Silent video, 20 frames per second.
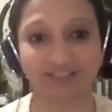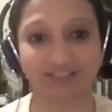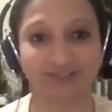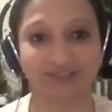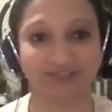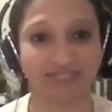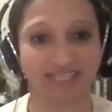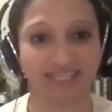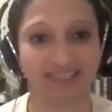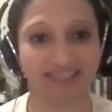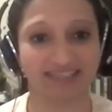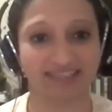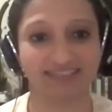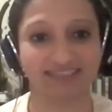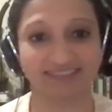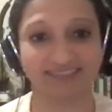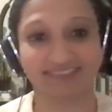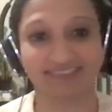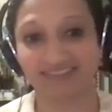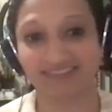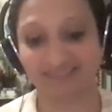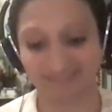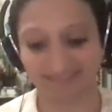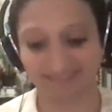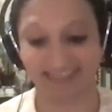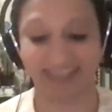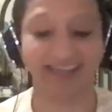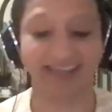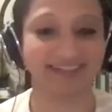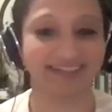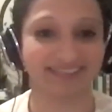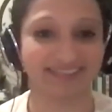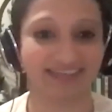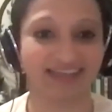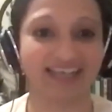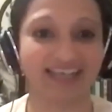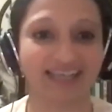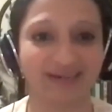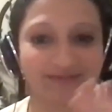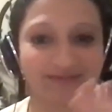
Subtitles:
So yeah, again,